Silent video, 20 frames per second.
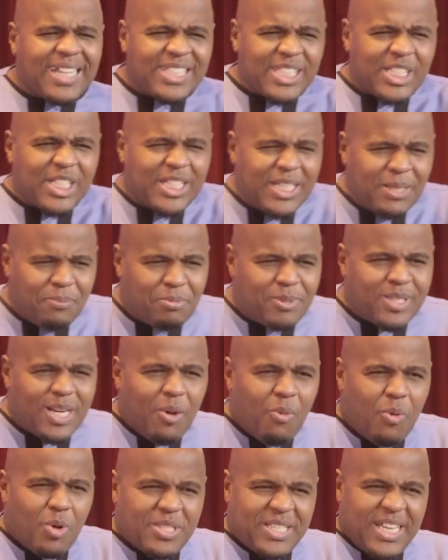scripture
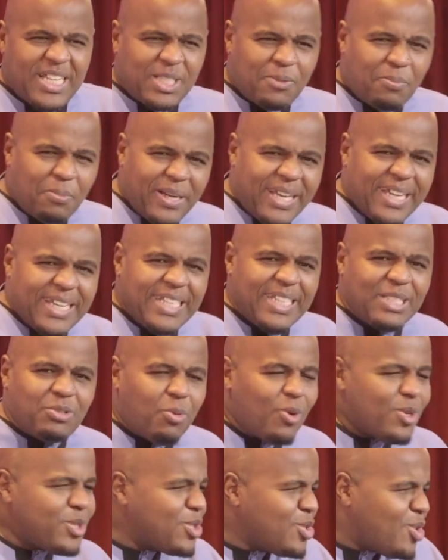was explained, it
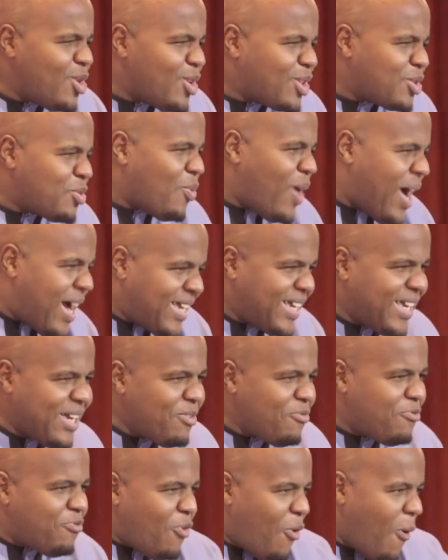was not
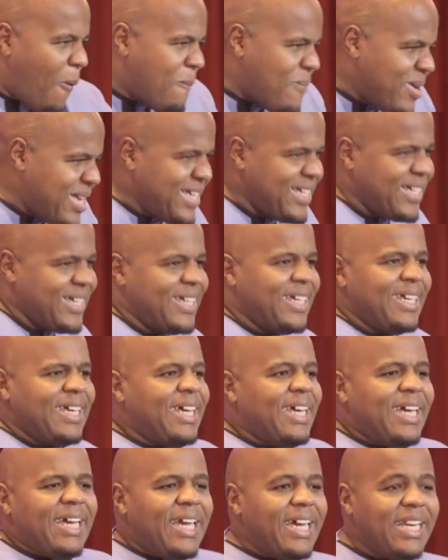working for me.
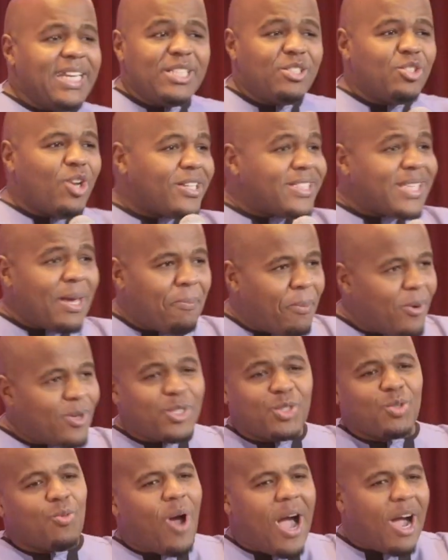It is not
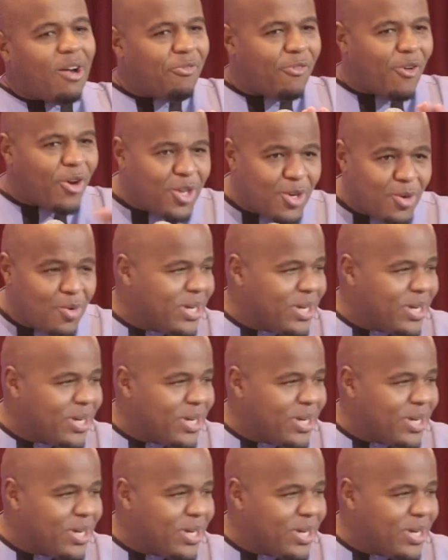supposed to work for you.